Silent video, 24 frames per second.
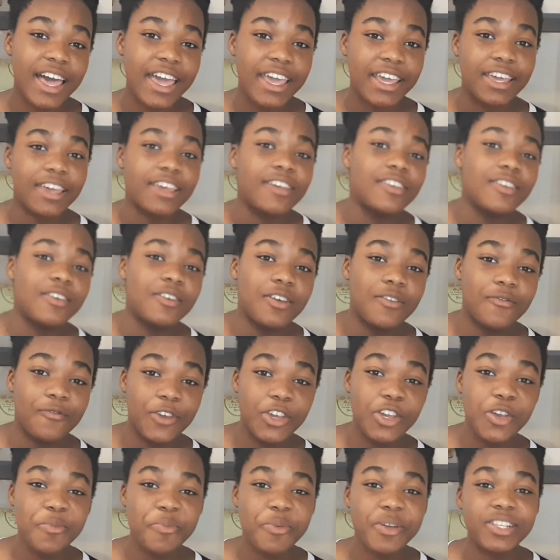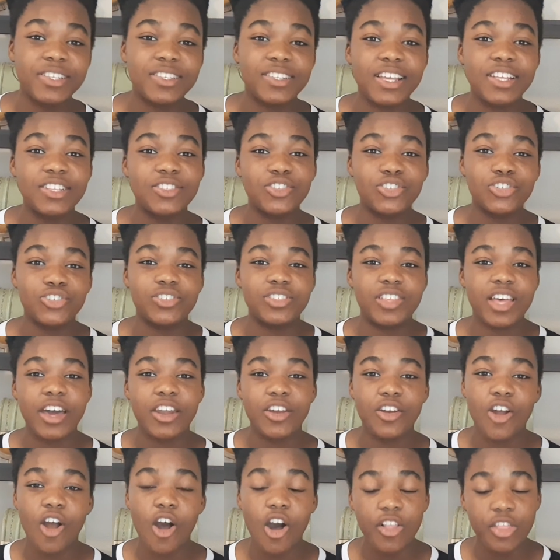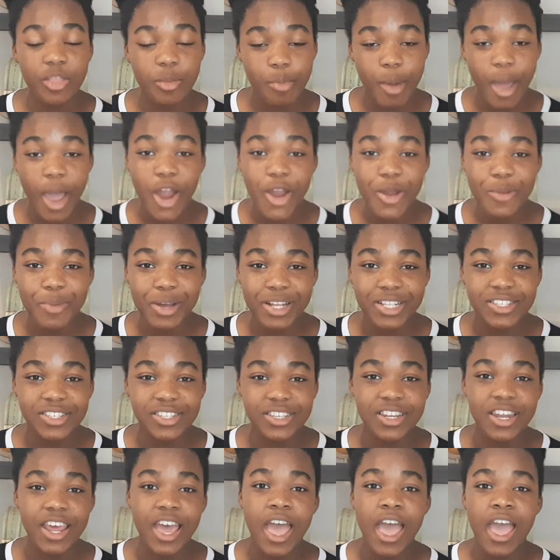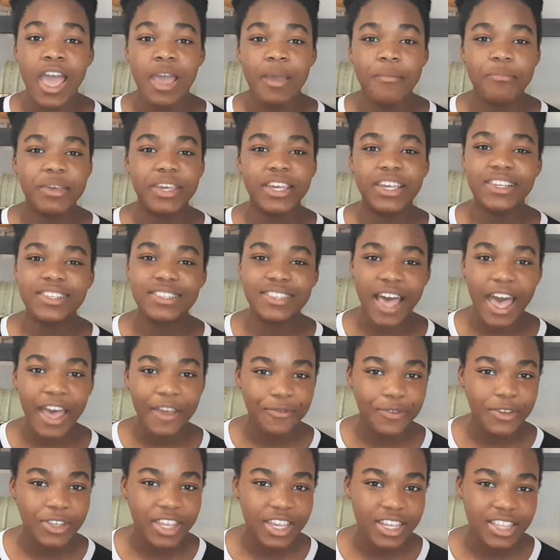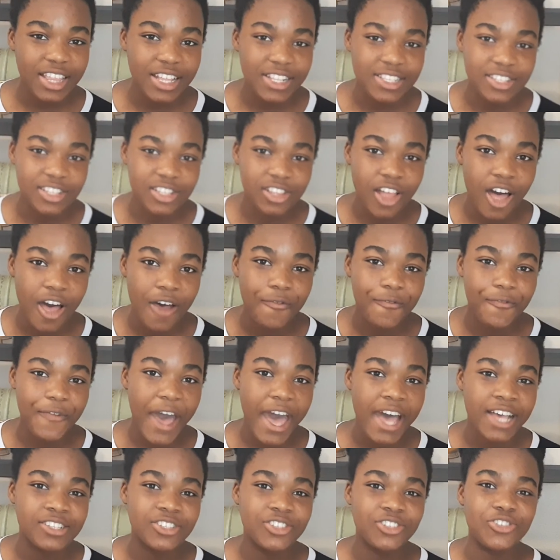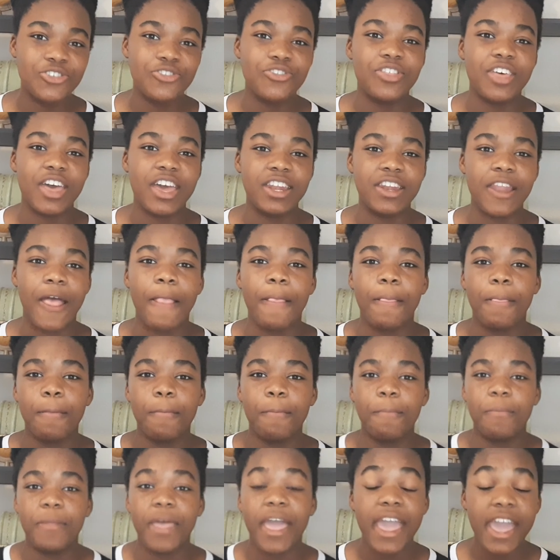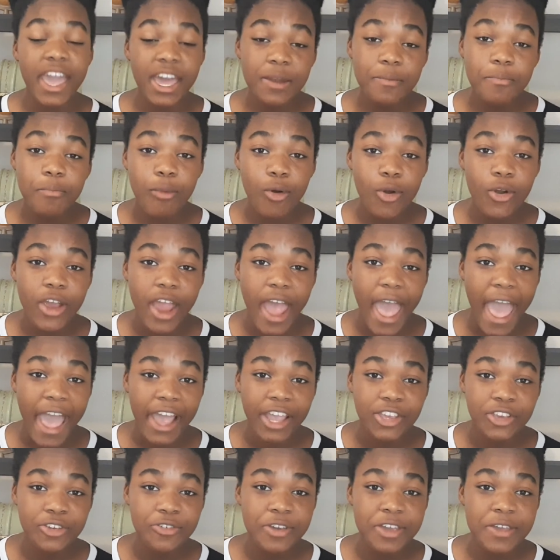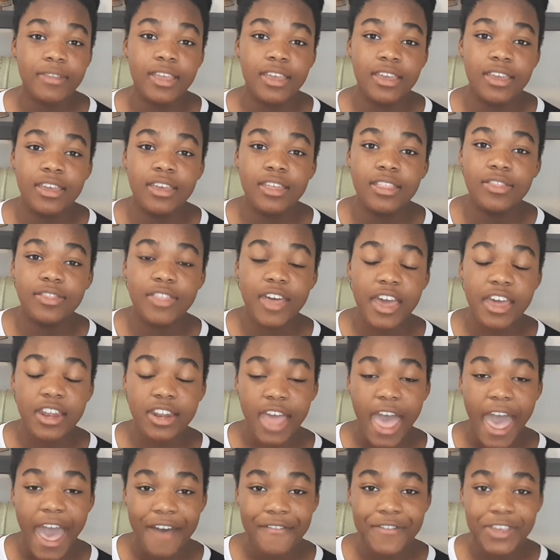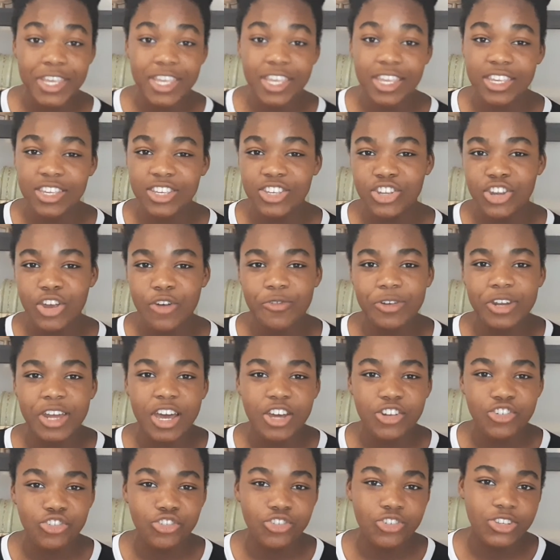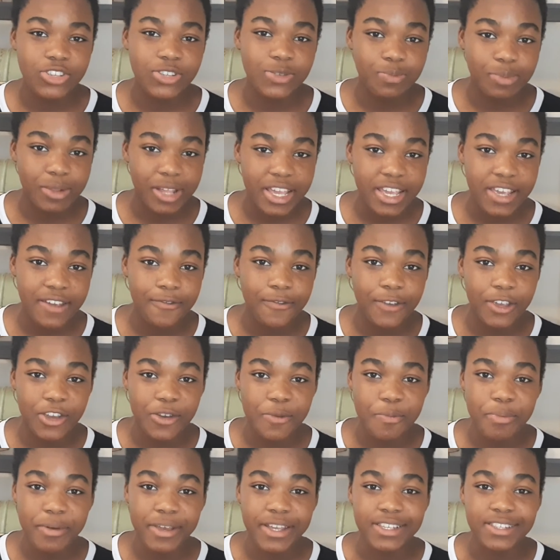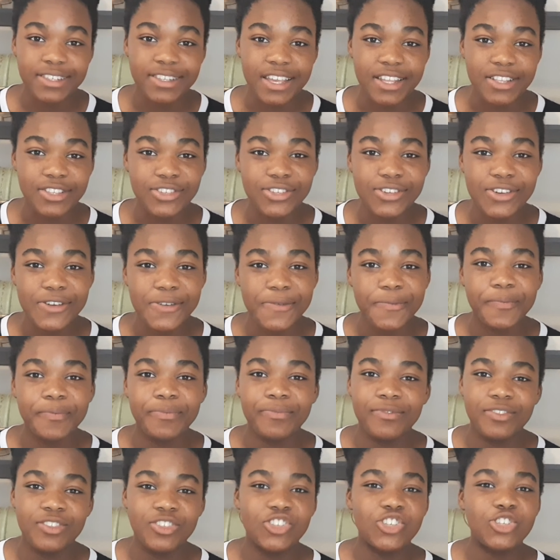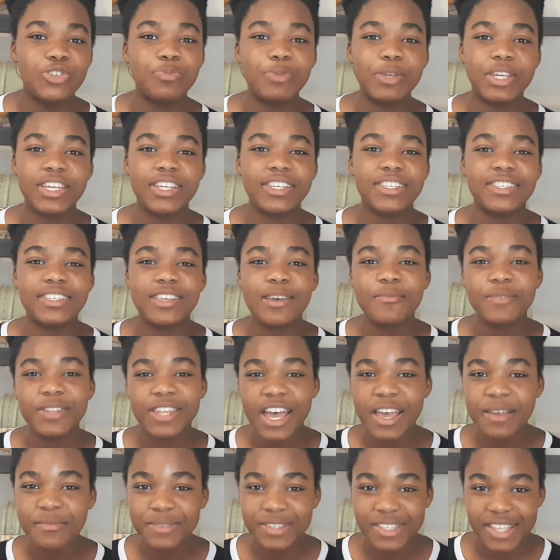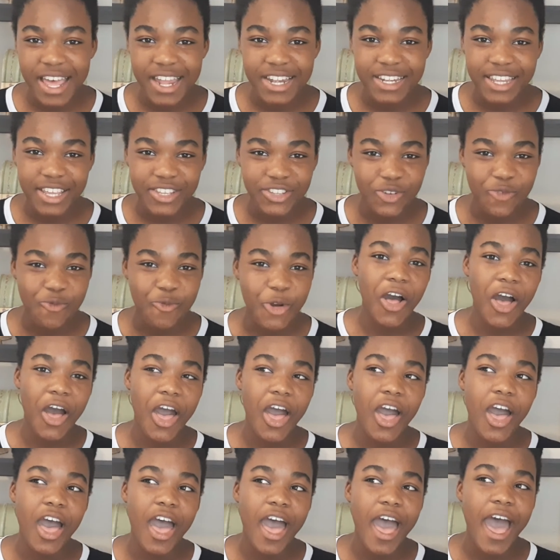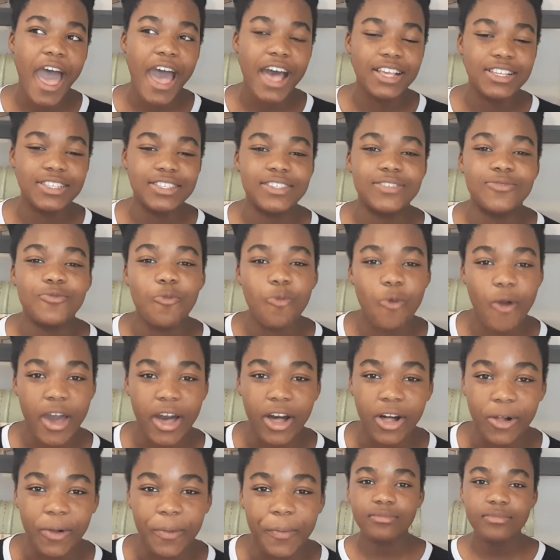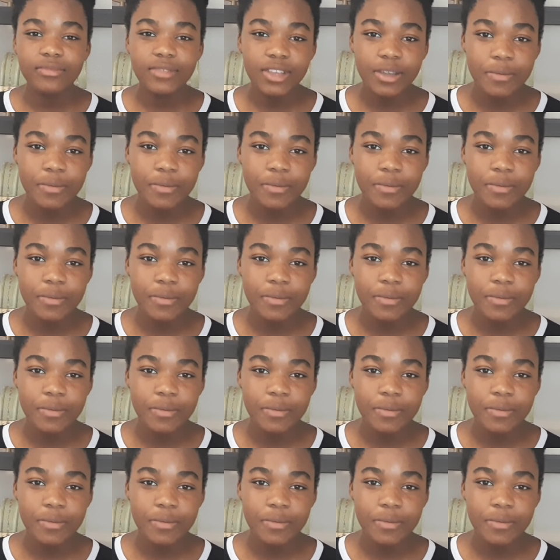like fingerprint sensors that are on the power button because I feel like that's a lot faster than and more accurate than having, you know, an under display fingerprint sensor, just because sometimes that doesn't work as well.